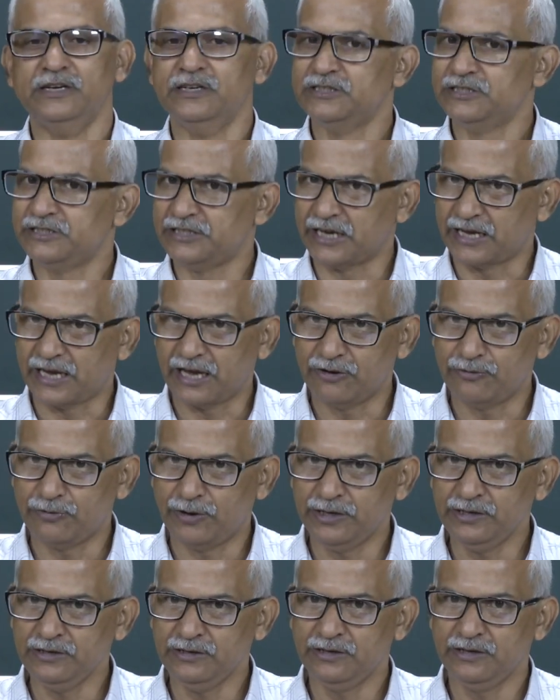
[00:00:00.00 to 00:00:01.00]
Second
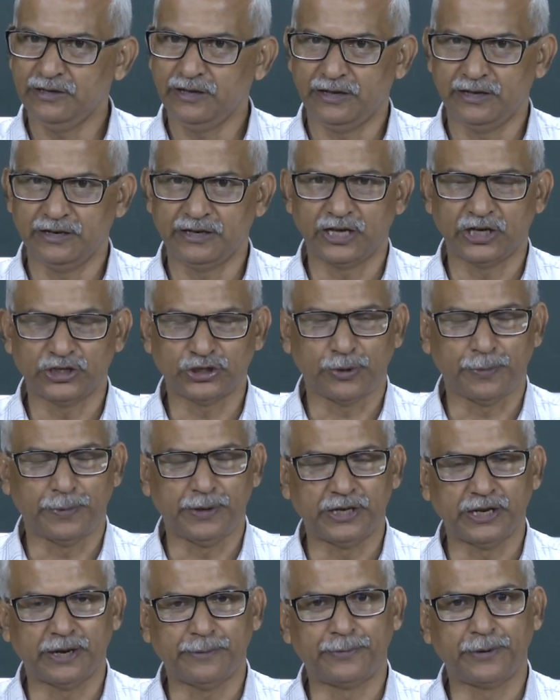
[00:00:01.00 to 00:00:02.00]
one, in case of
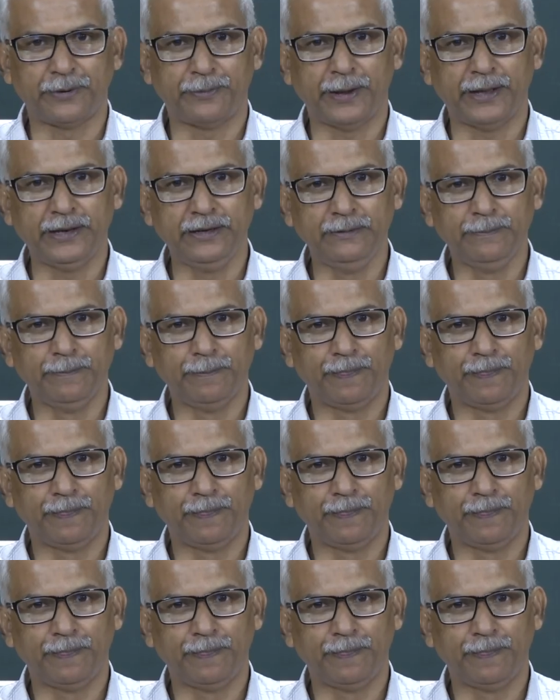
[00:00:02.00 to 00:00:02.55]
interrupt driven,